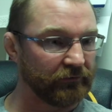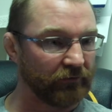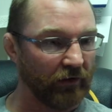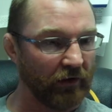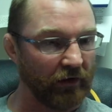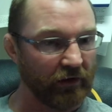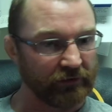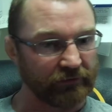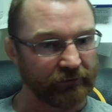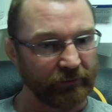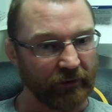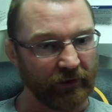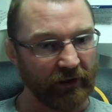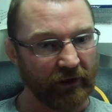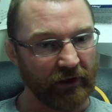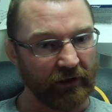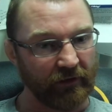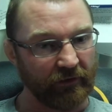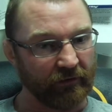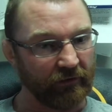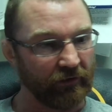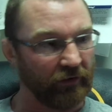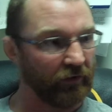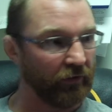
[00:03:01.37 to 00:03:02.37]
draws, but
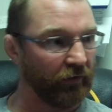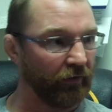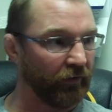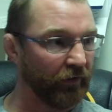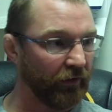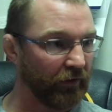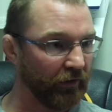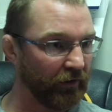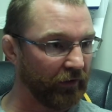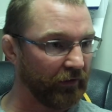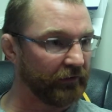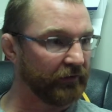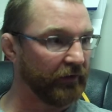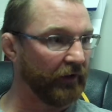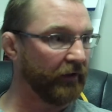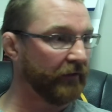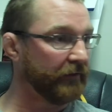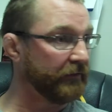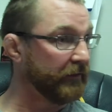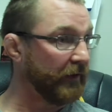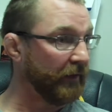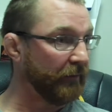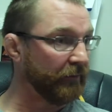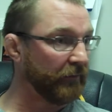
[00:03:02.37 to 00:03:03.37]
again, you know, they're going to say the
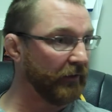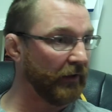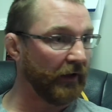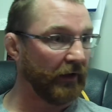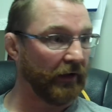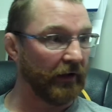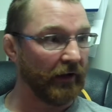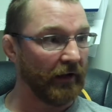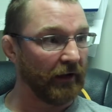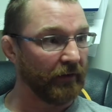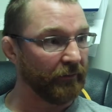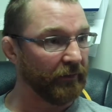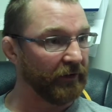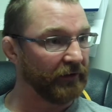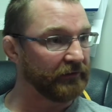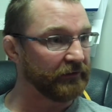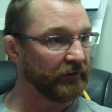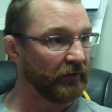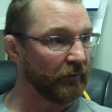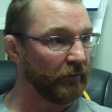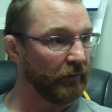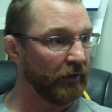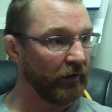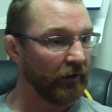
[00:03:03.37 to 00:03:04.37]
same thing. You got to beat
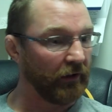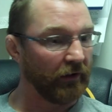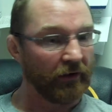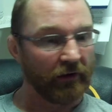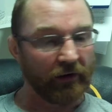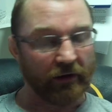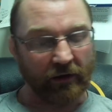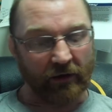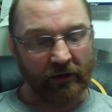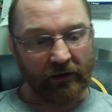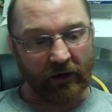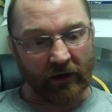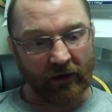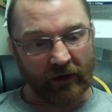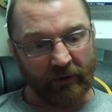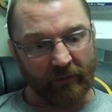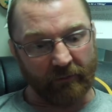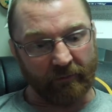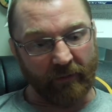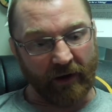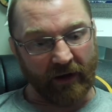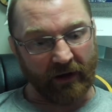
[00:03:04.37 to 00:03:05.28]
somebody. UNO